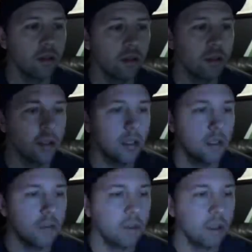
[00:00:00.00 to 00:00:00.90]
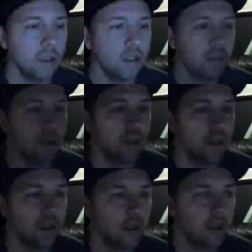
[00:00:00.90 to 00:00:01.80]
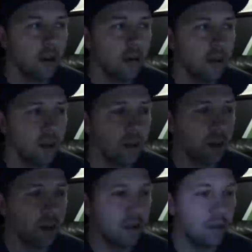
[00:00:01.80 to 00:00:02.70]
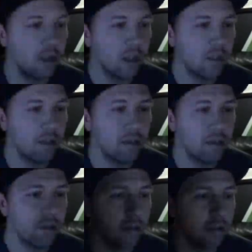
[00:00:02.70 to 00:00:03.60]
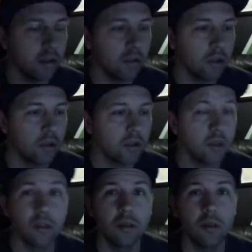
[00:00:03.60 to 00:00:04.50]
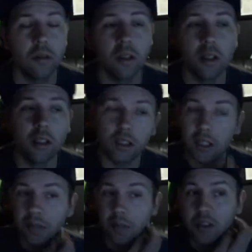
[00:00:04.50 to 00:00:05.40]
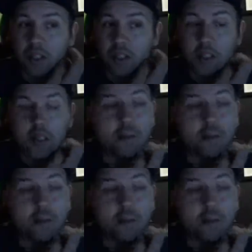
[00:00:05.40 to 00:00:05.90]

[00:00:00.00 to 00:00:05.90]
so it is what it is. But hopefully this helps you guys if you are still trying to get a K.E.M strike.